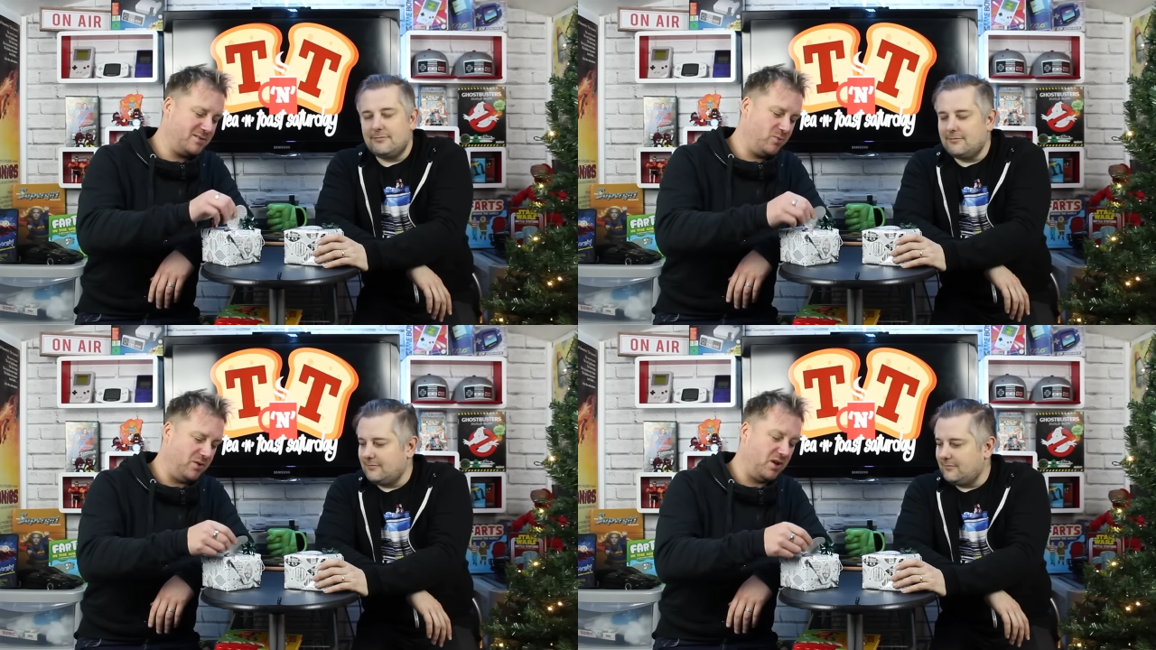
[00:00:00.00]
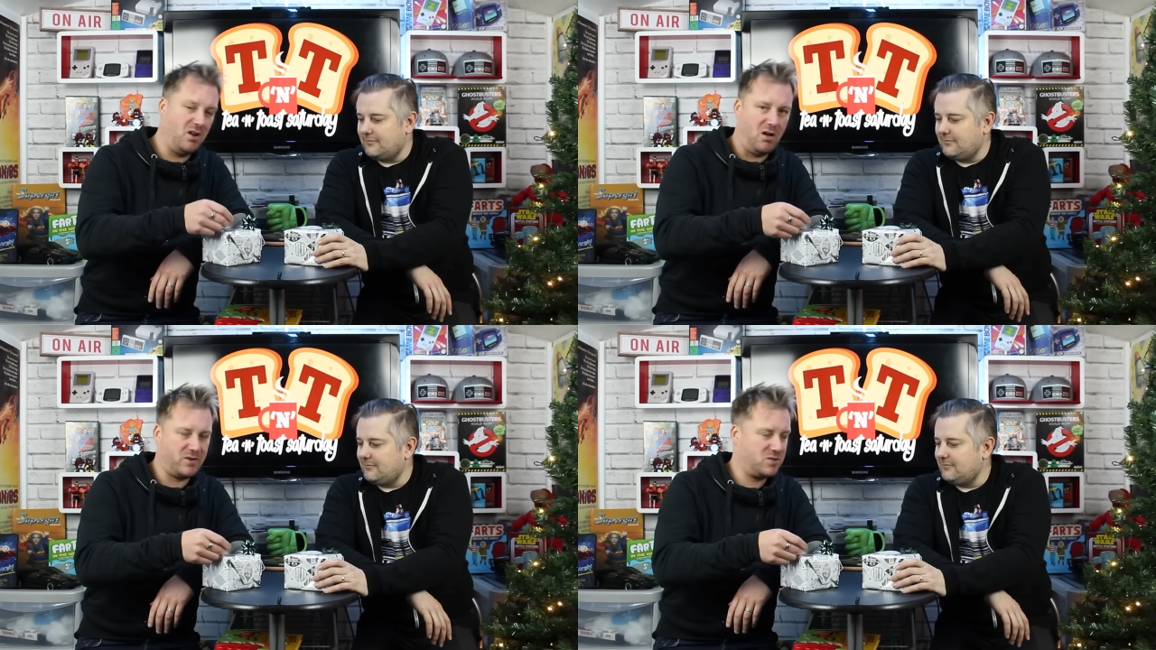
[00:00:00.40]
Speaker 1: well not
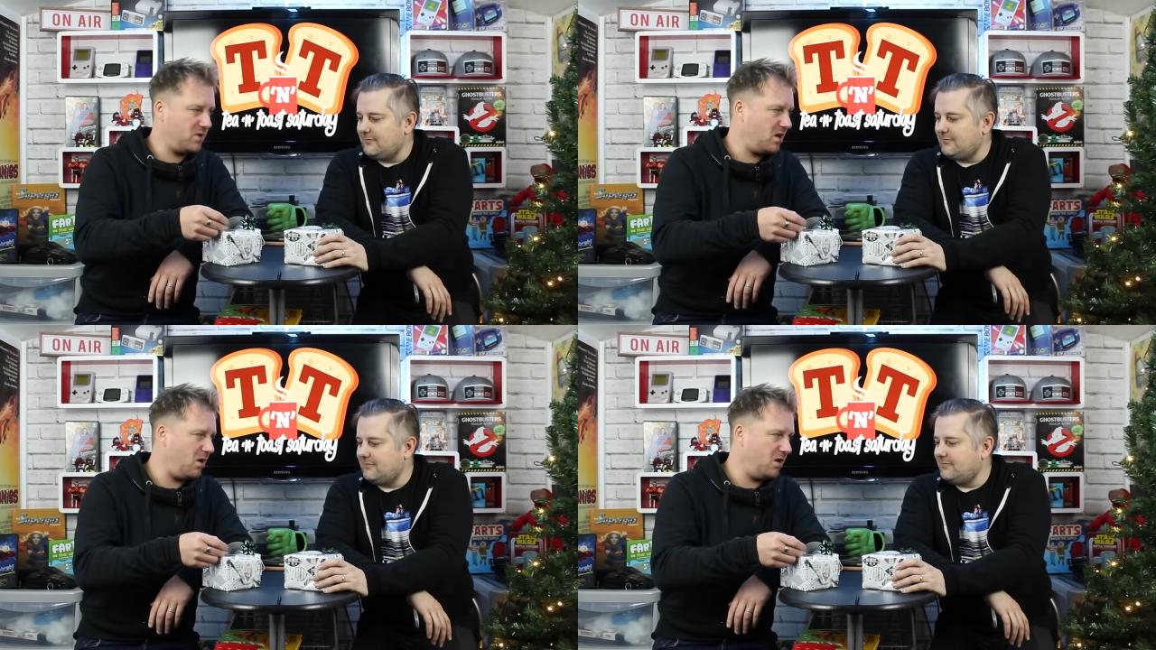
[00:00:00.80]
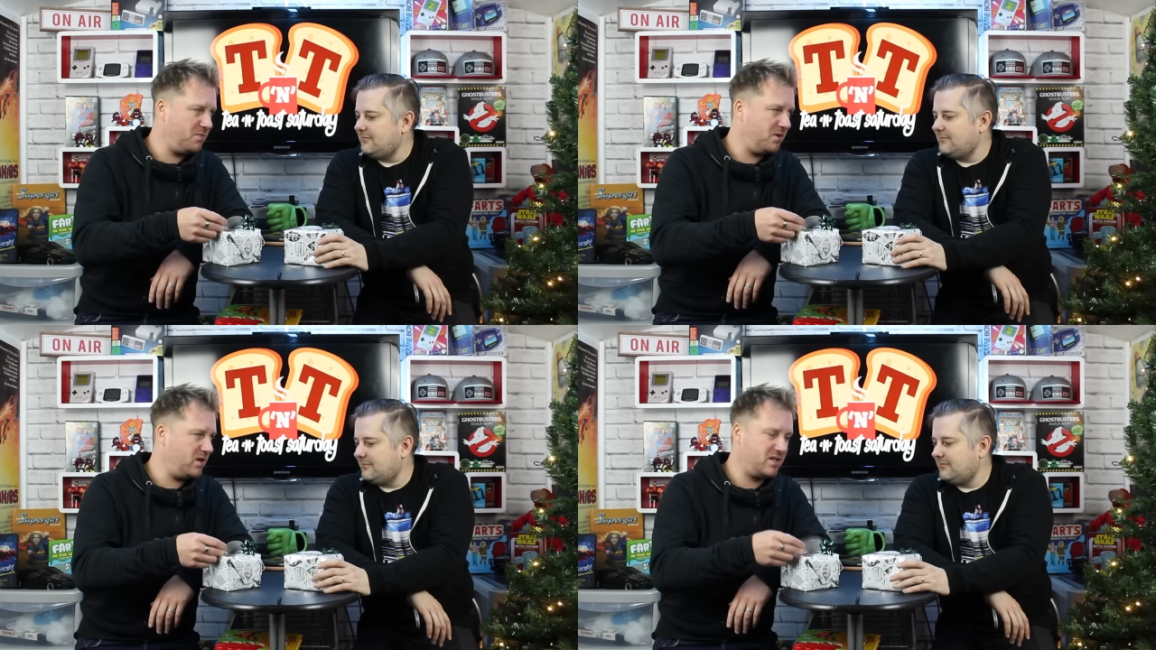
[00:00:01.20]
live because we're not
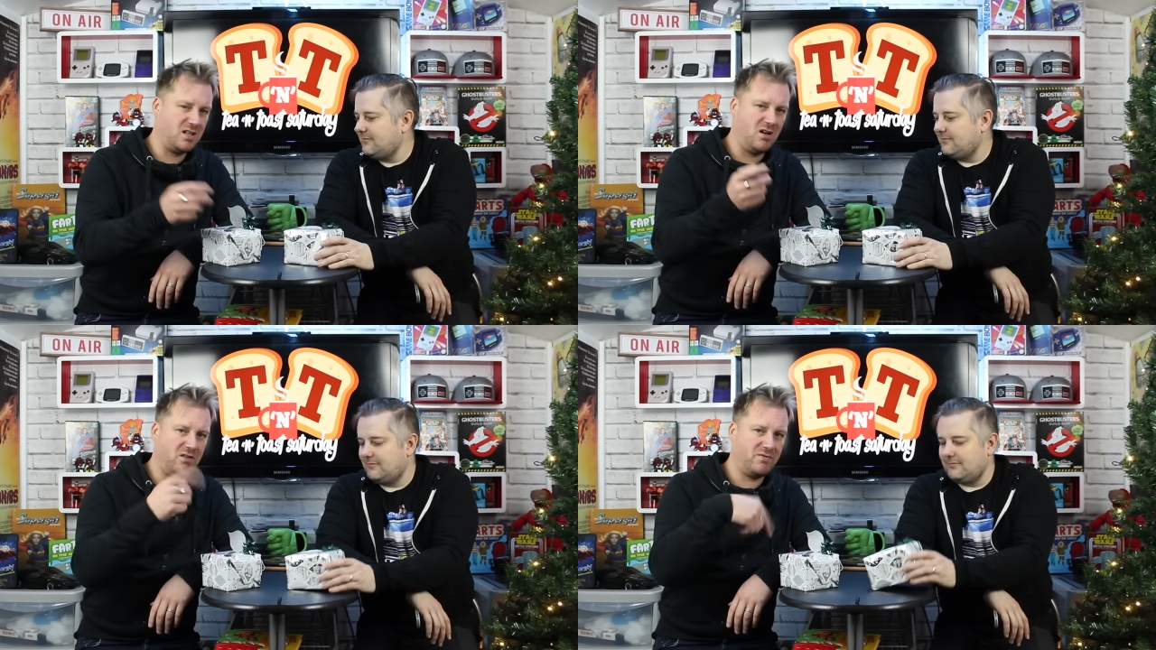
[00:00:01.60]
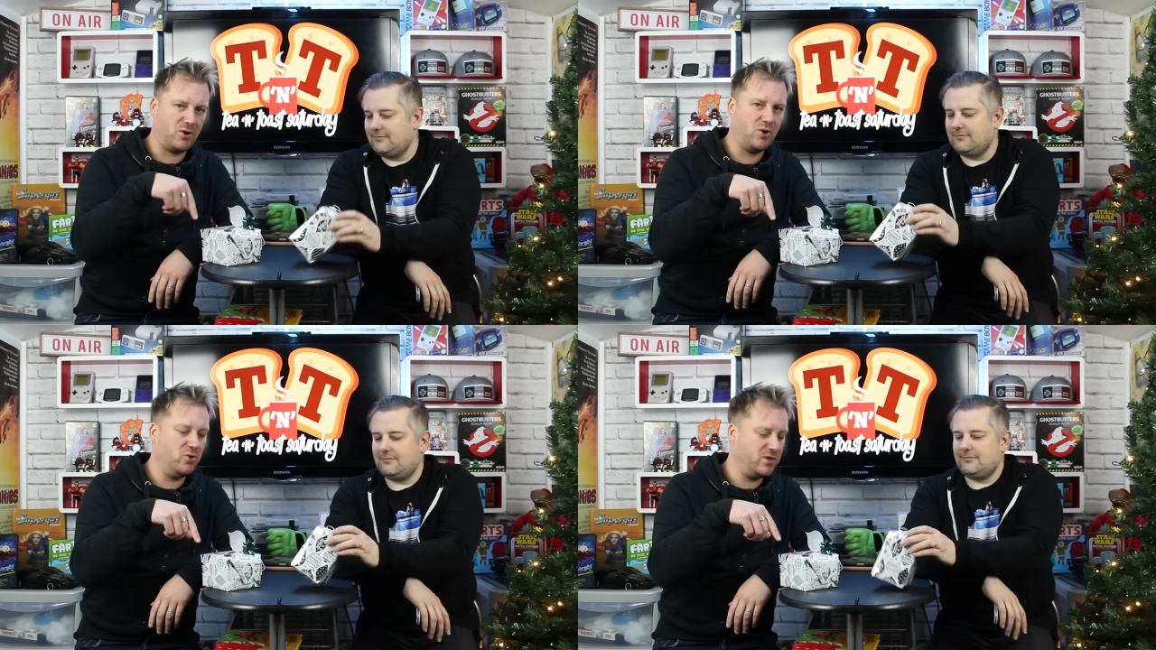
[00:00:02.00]
live but it's live
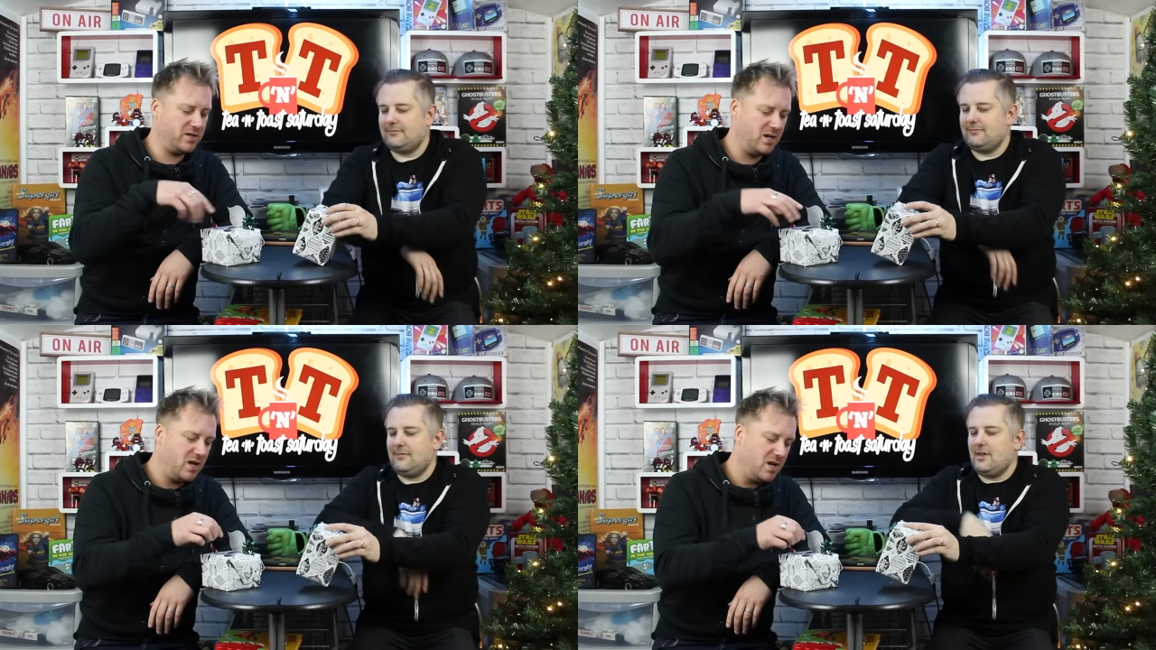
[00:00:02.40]
recorded